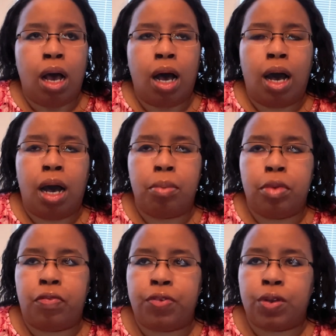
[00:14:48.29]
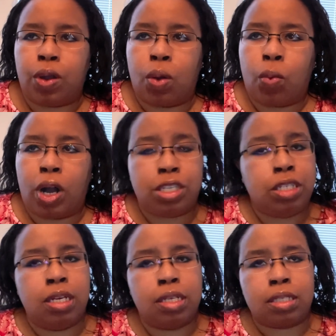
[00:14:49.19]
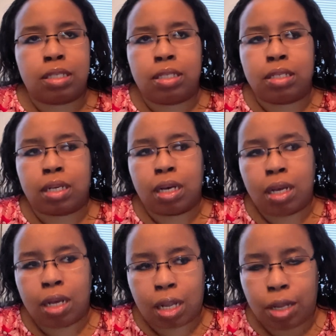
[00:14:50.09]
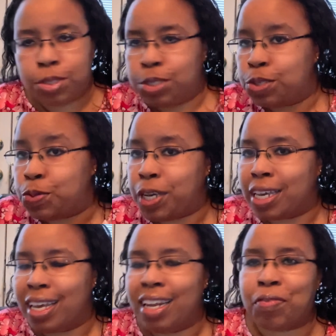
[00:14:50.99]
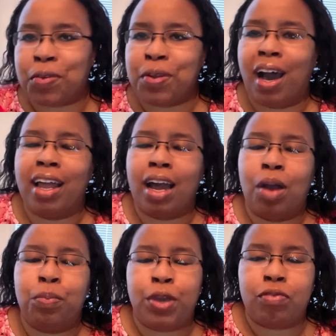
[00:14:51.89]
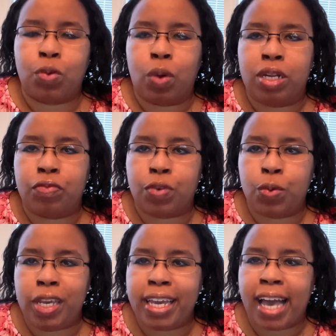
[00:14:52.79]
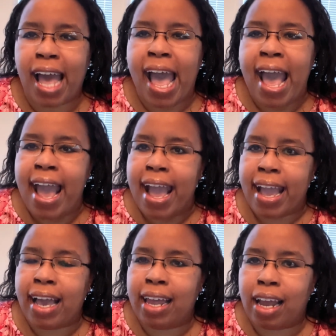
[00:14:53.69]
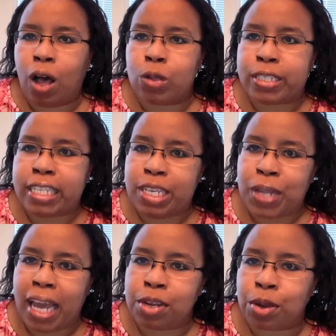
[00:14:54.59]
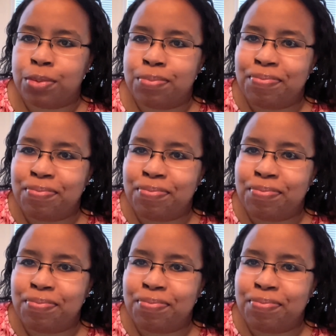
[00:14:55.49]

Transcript: If you're watching this close to the weekend, if you're not, I hope you have a wonderful week. And I'll see you later.